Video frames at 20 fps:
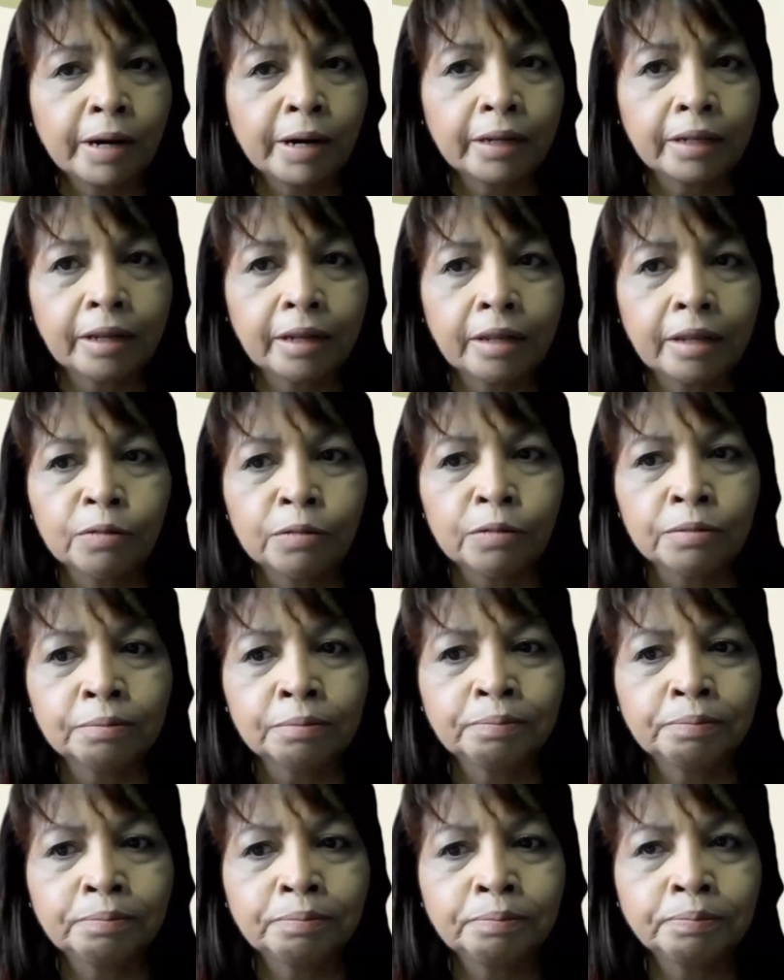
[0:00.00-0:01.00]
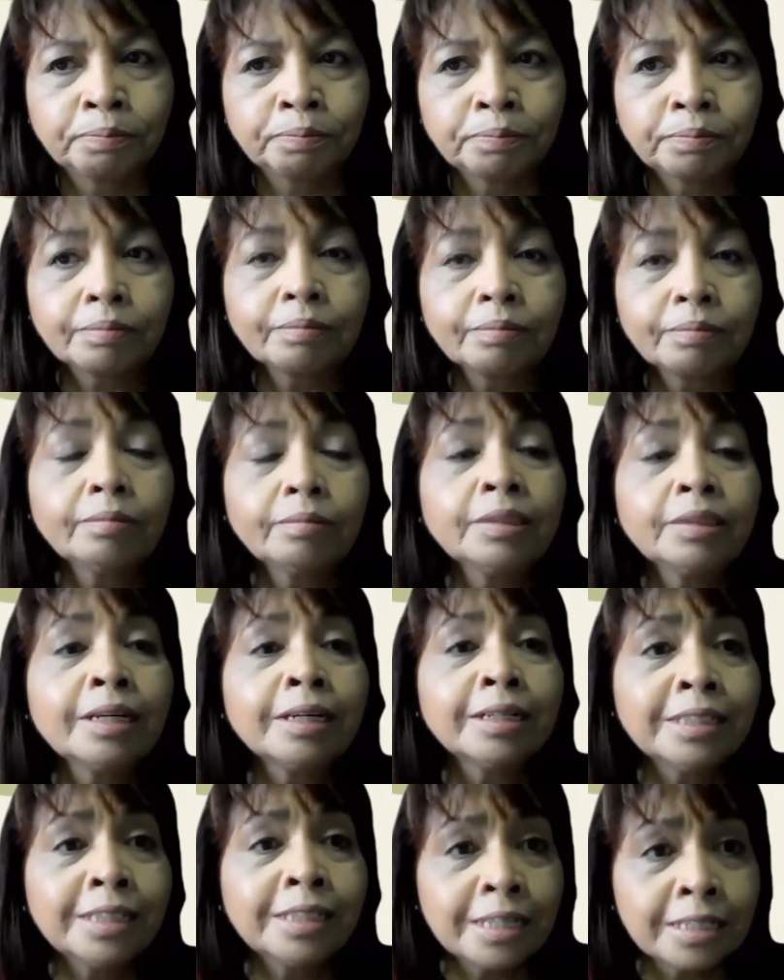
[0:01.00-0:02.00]
doing is an
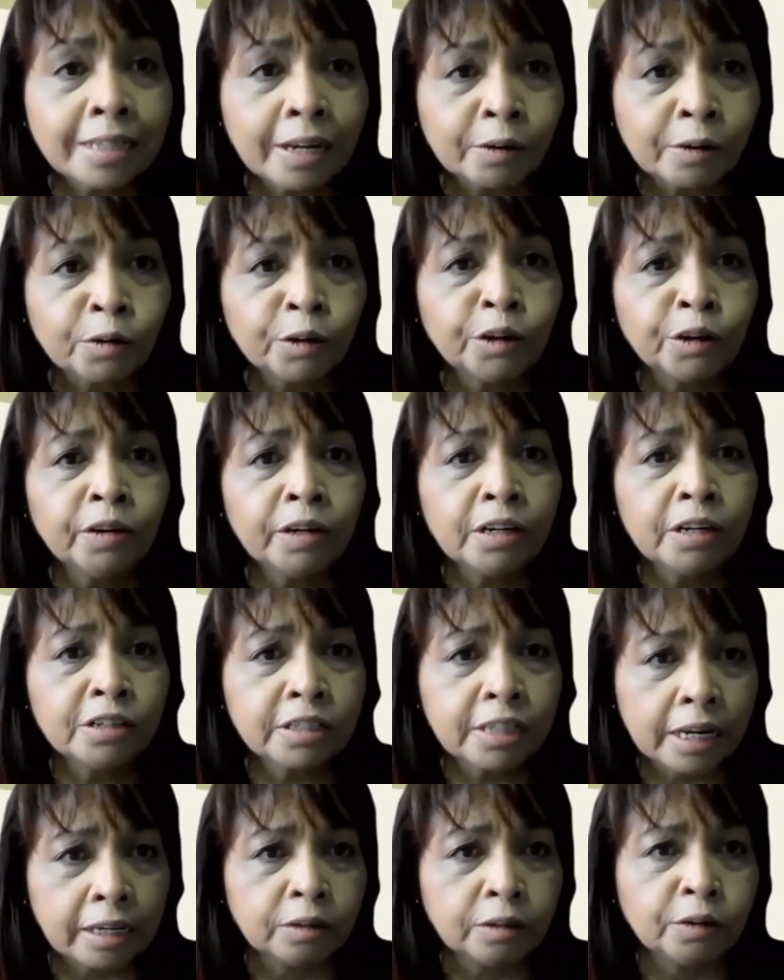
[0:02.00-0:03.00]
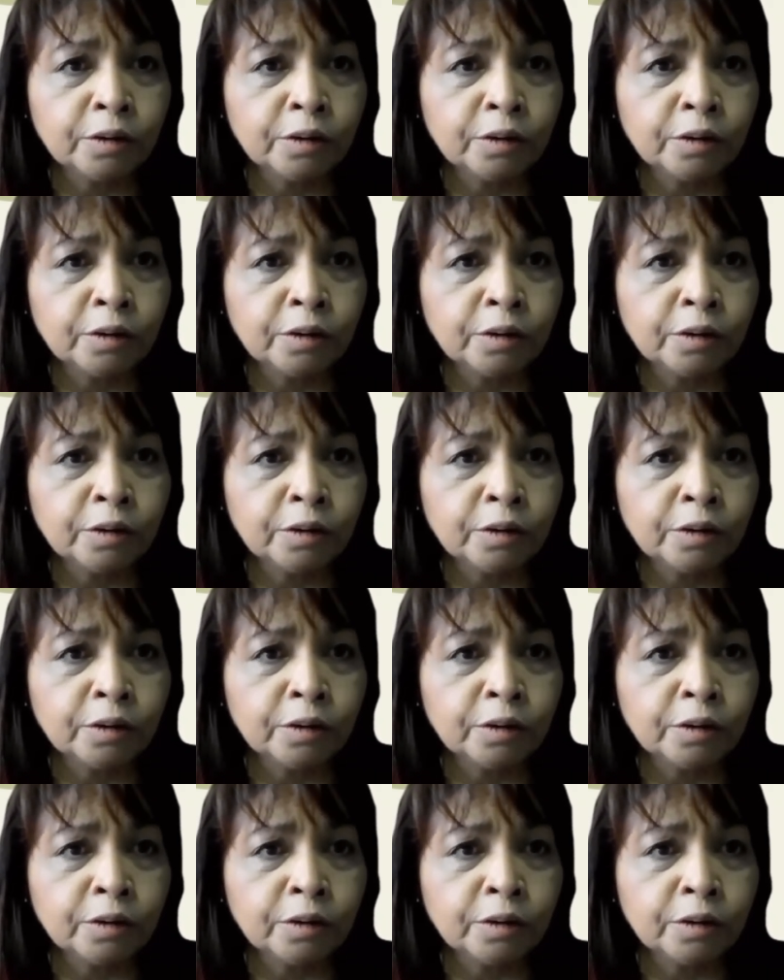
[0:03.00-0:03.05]
integral work.